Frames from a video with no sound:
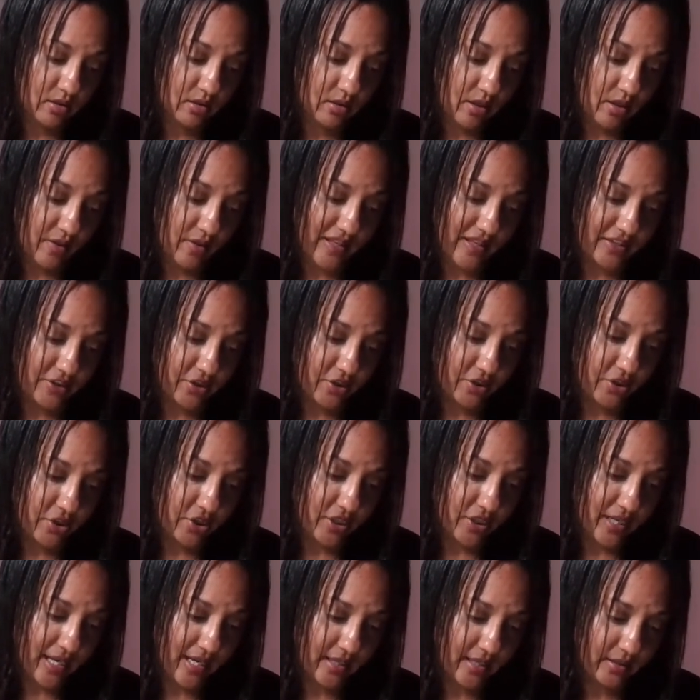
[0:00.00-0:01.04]
And that's your
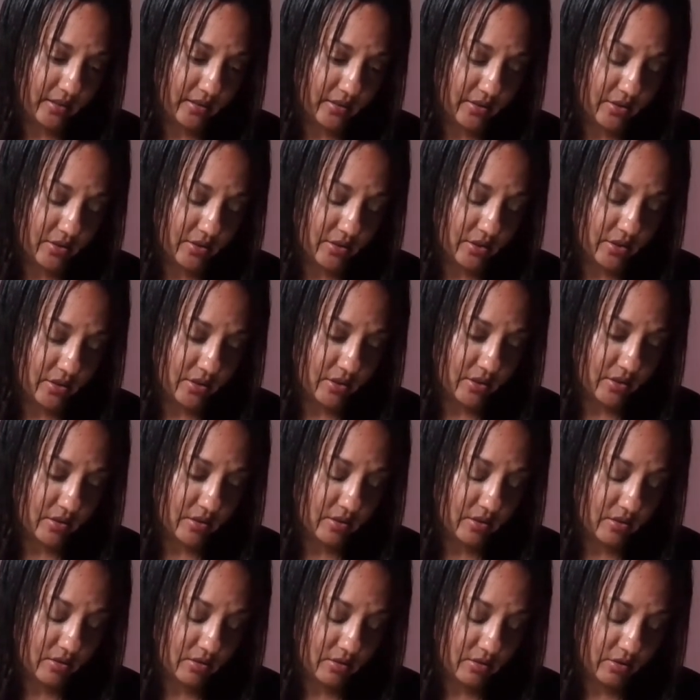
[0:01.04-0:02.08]
challenge.
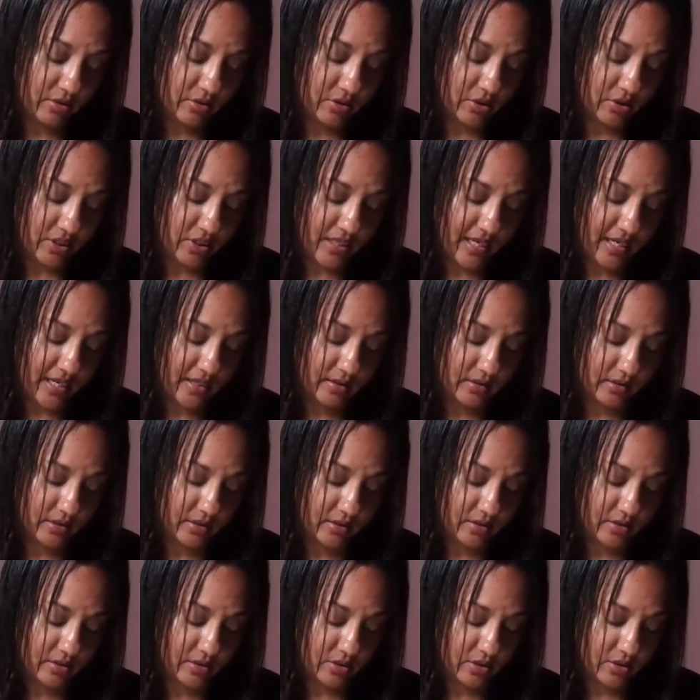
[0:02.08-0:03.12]
Your
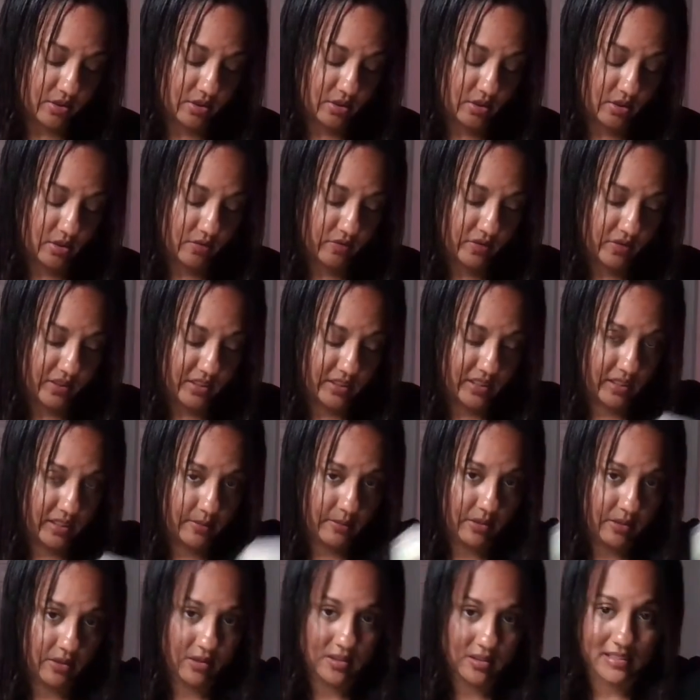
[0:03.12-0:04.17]
challenge.
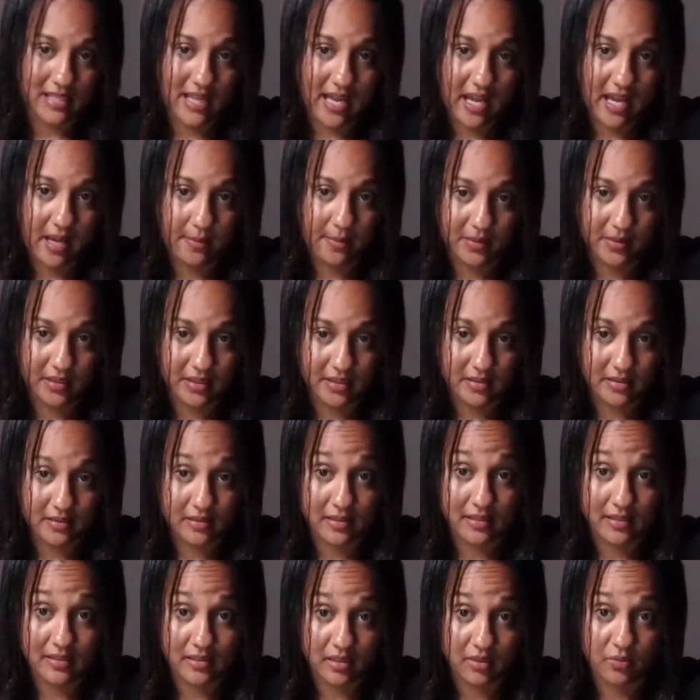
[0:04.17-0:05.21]
Reclaiming this happiness
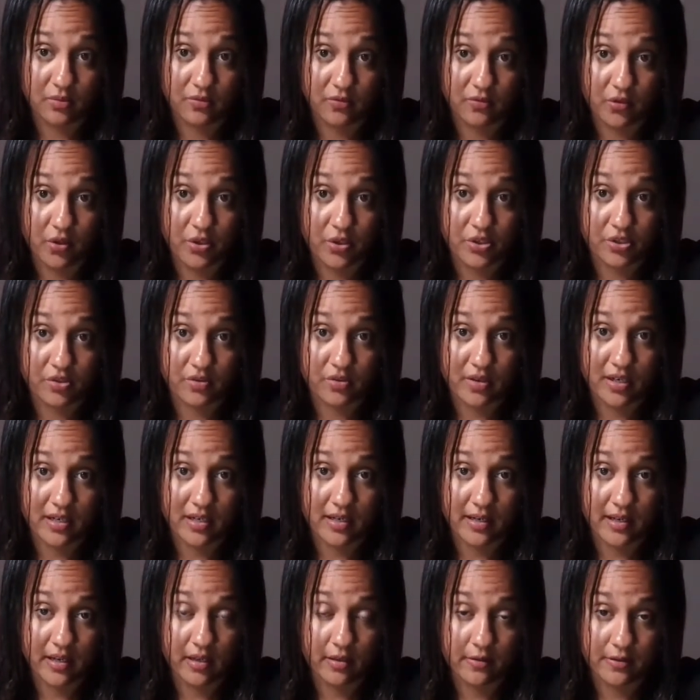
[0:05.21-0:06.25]
that's in reverse right
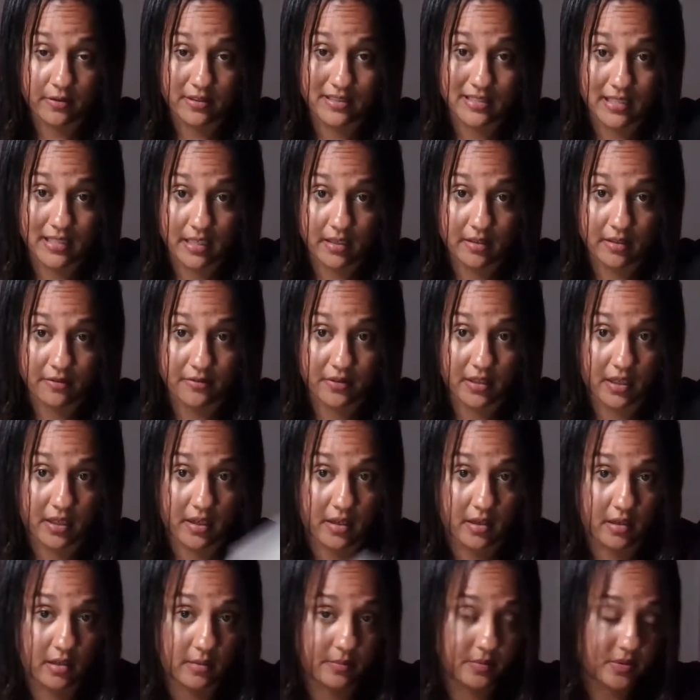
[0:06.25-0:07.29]
now, the Ten of
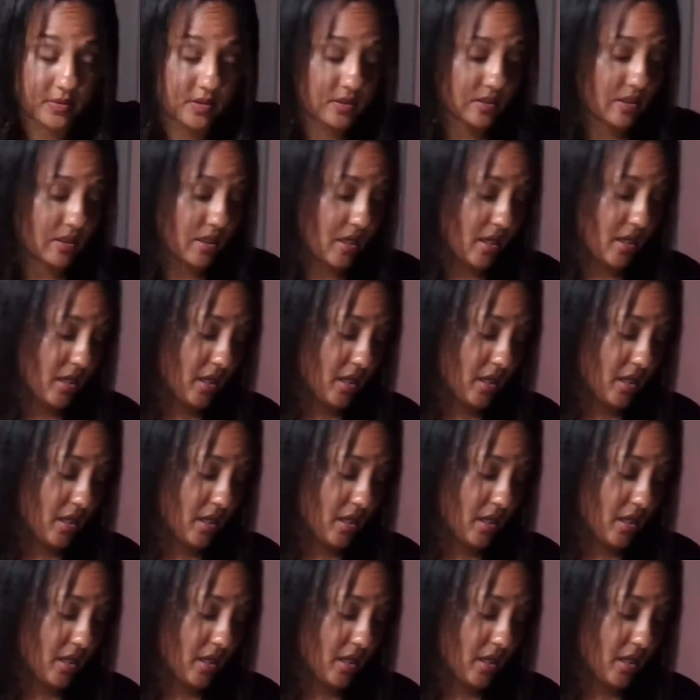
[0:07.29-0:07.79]
Cups.